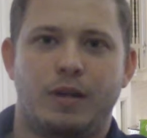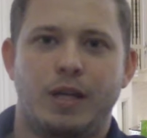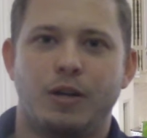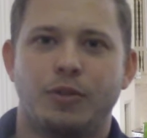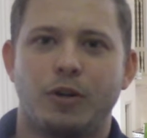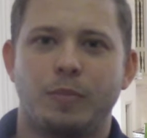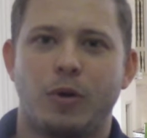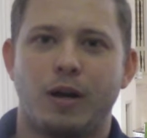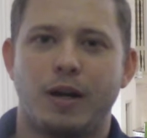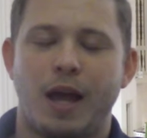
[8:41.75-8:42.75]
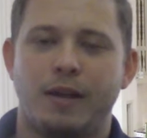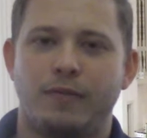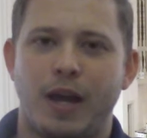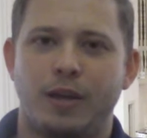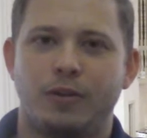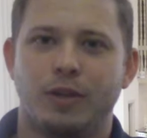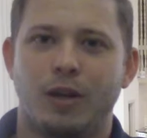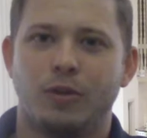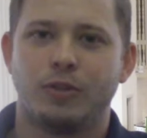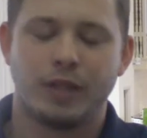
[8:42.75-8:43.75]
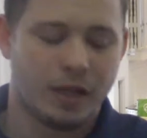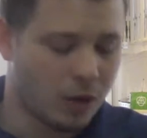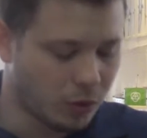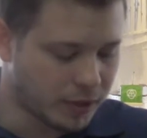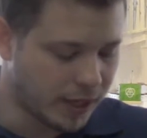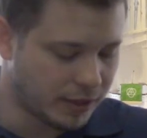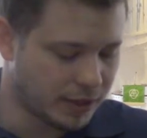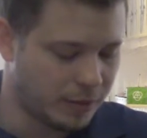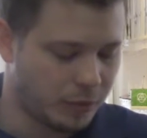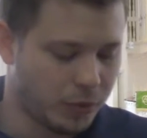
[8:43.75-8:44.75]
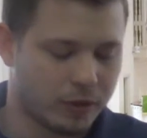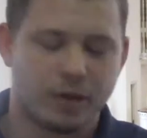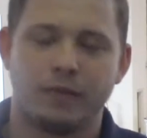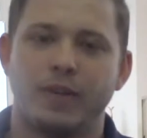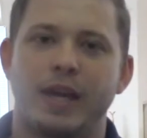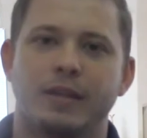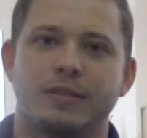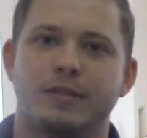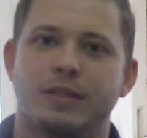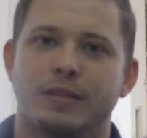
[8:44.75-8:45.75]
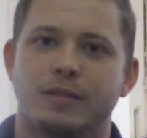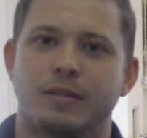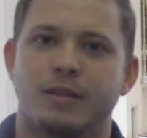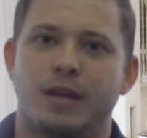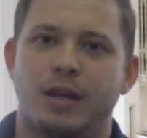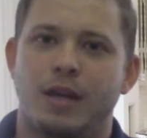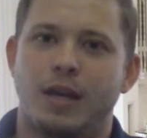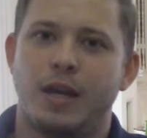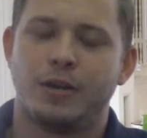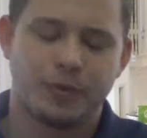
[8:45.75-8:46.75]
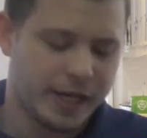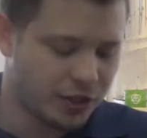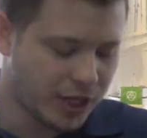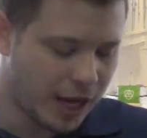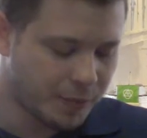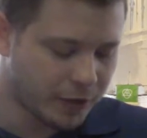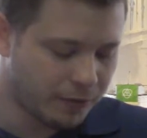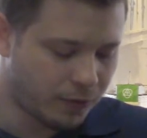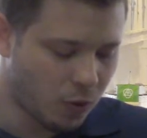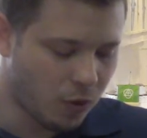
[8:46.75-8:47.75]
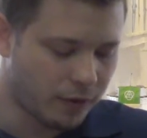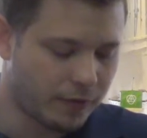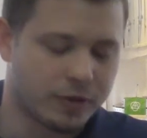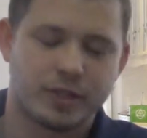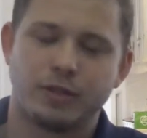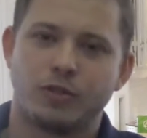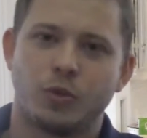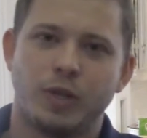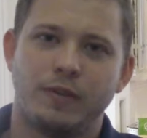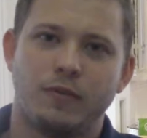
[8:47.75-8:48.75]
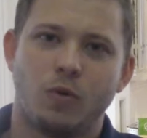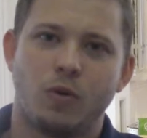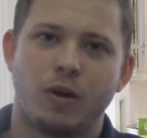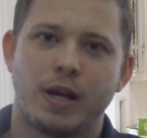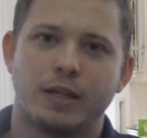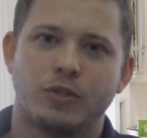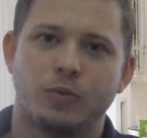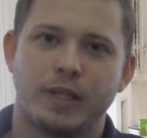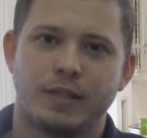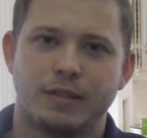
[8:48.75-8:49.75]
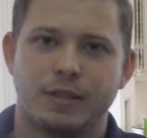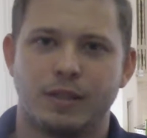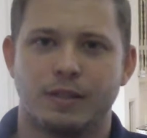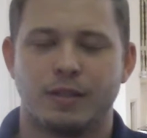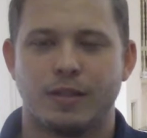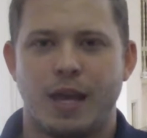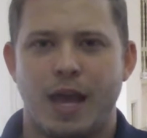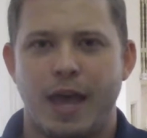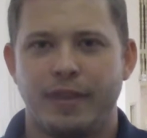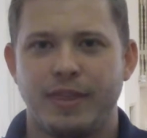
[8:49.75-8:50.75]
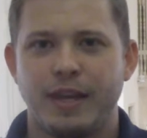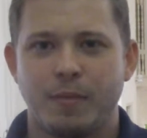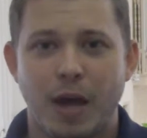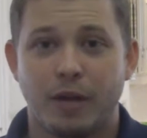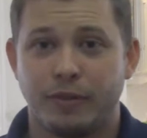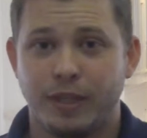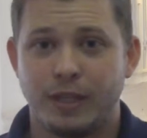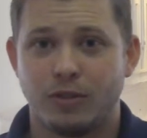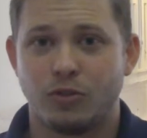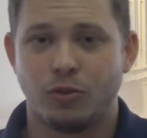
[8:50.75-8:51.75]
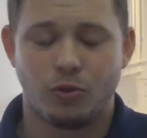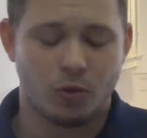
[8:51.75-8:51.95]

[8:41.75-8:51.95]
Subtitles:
In our third part, I invite you to go to the Old Testament book of Exodus and read chapter 4, verses 24 and 26, and think about these two